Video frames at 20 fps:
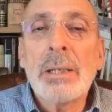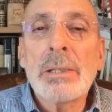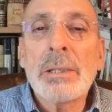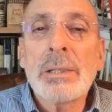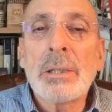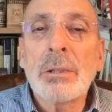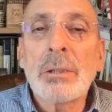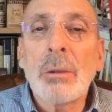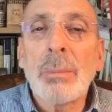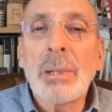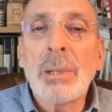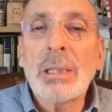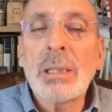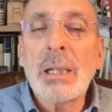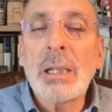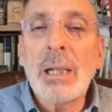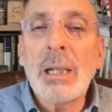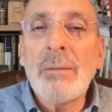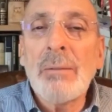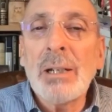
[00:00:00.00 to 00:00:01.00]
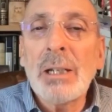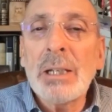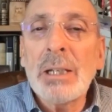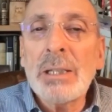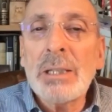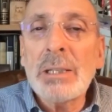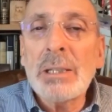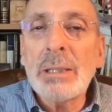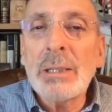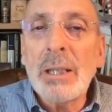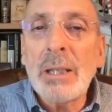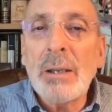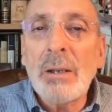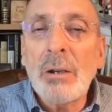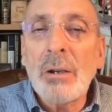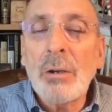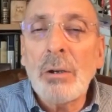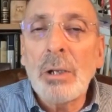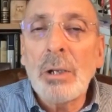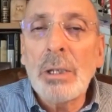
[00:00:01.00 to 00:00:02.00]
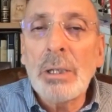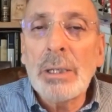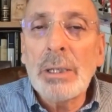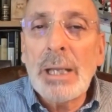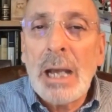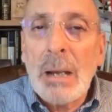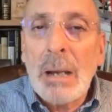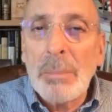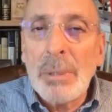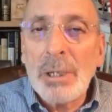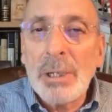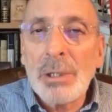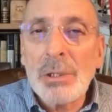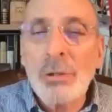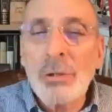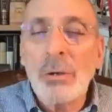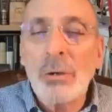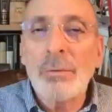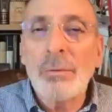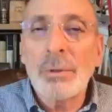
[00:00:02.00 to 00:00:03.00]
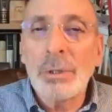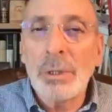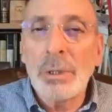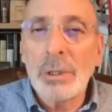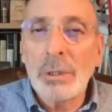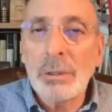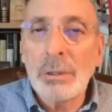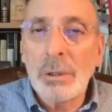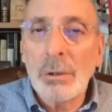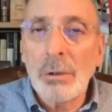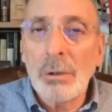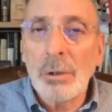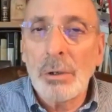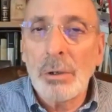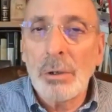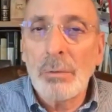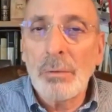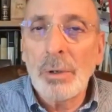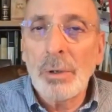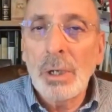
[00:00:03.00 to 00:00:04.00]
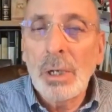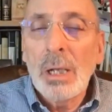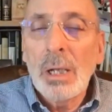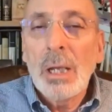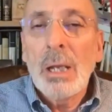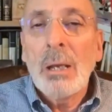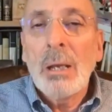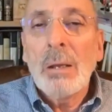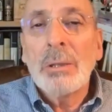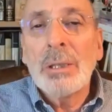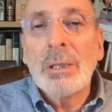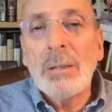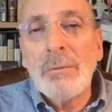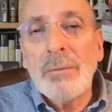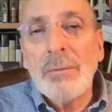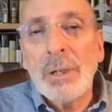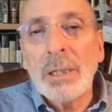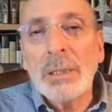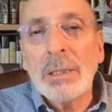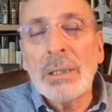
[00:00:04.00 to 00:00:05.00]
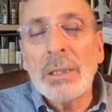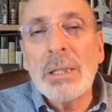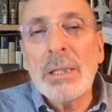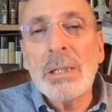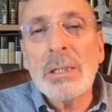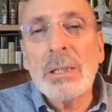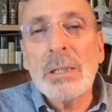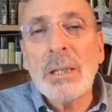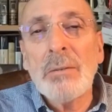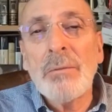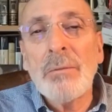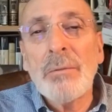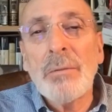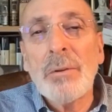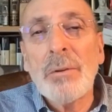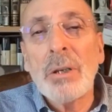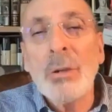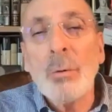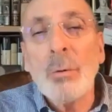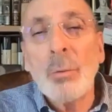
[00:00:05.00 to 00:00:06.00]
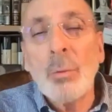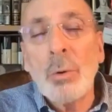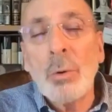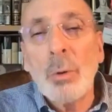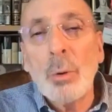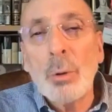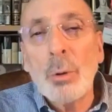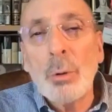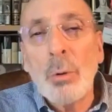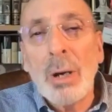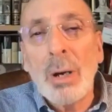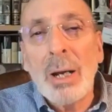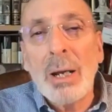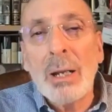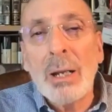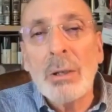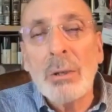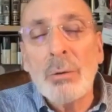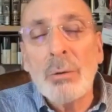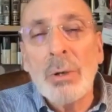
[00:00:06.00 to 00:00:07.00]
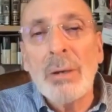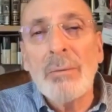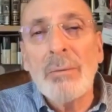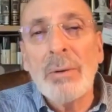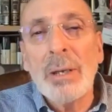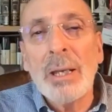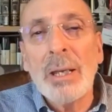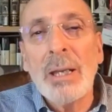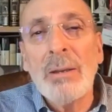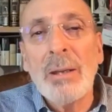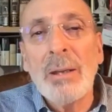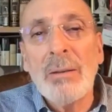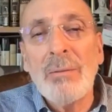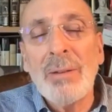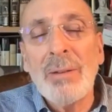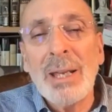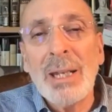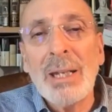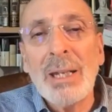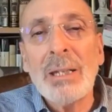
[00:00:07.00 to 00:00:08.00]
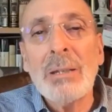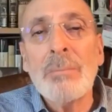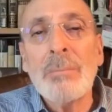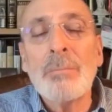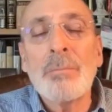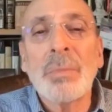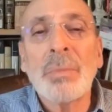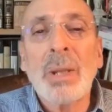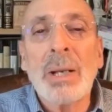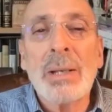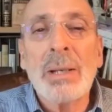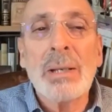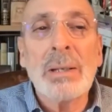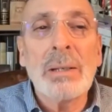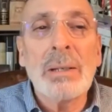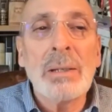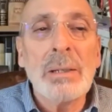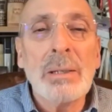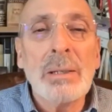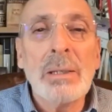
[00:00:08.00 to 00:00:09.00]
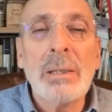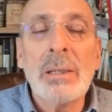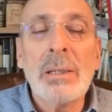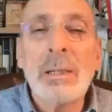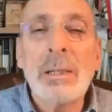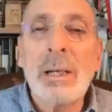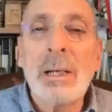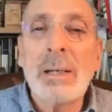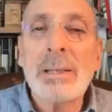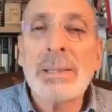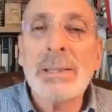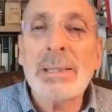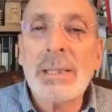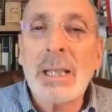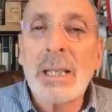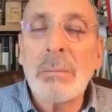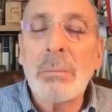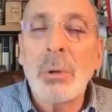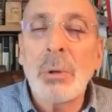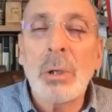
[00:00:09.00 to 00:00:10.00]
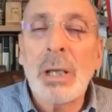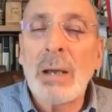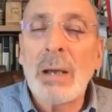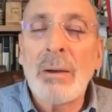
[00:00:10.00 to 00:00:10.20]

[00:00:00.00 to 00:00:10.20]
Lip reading: symptomatic level is in the apex of the curve. Different is if you have a very unstable,